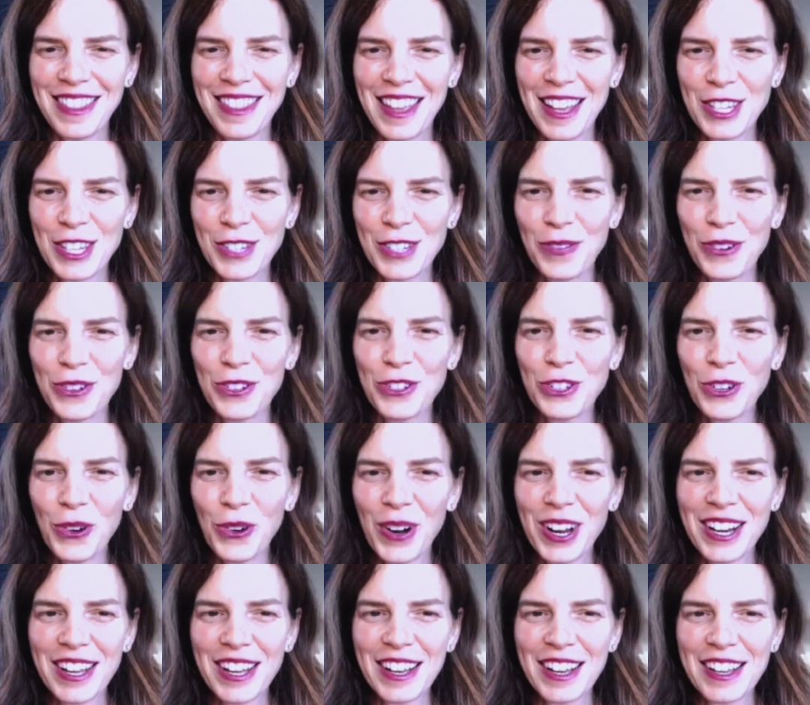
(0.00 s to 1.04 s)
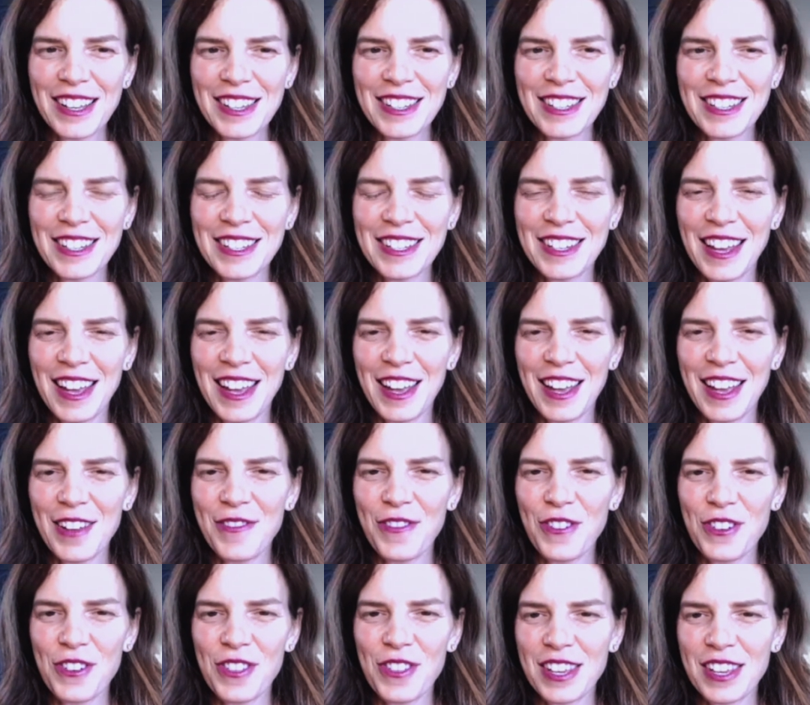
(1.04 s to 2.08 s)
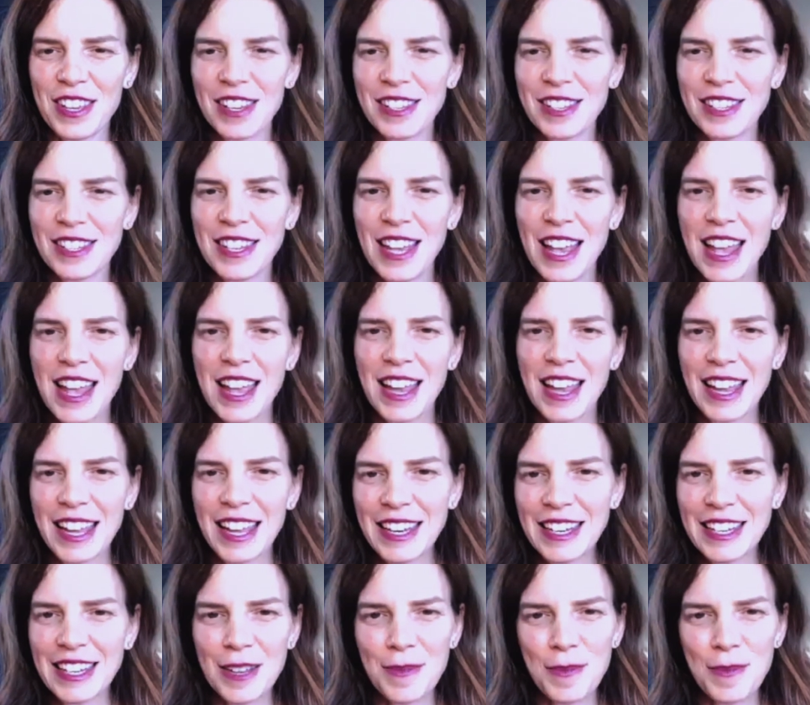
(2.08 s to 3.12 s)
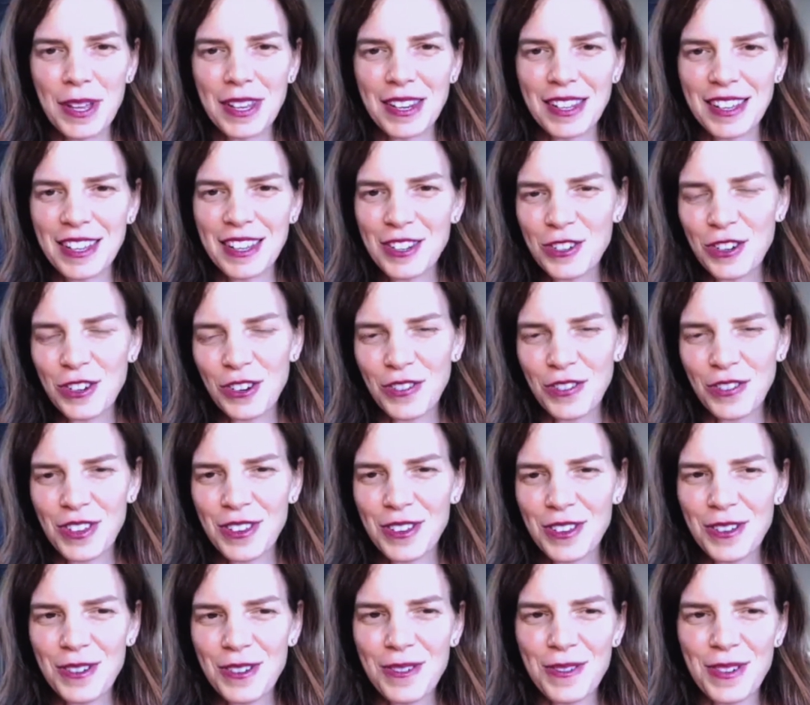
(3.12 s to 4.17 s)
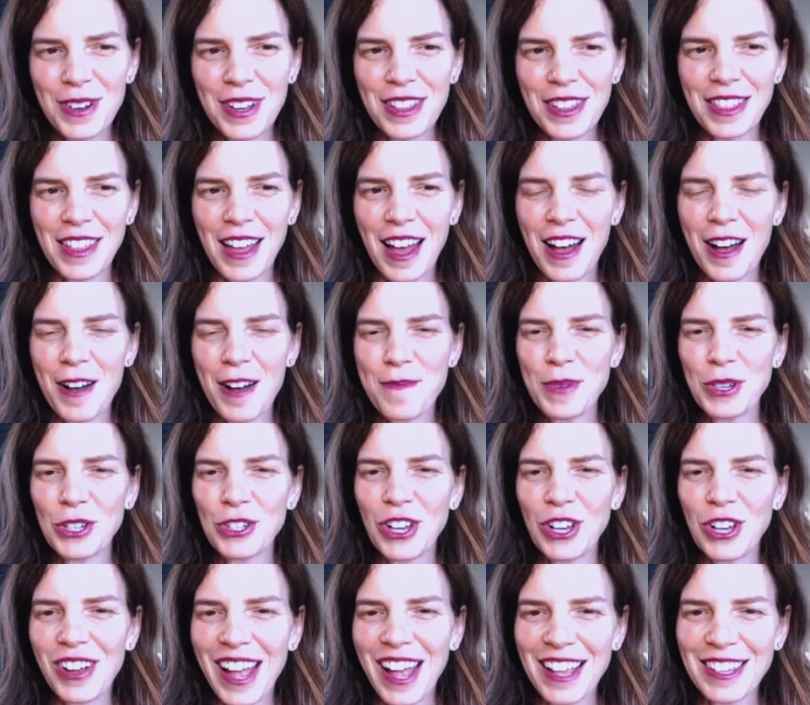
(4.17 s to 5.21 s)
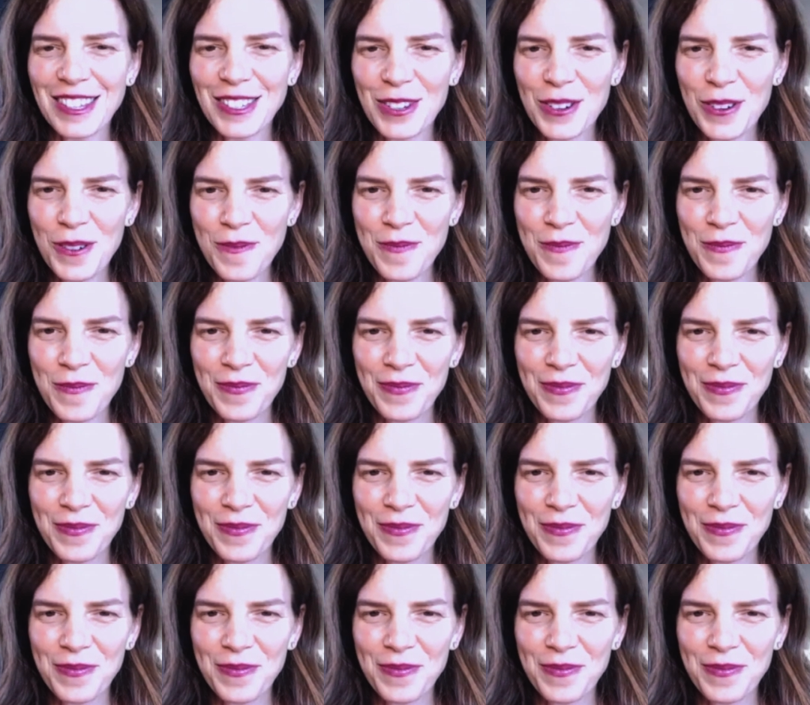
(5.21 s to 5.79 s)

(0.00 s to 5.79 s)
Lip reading: Thanks for joining us today for this intimate interview with Michele Cassou.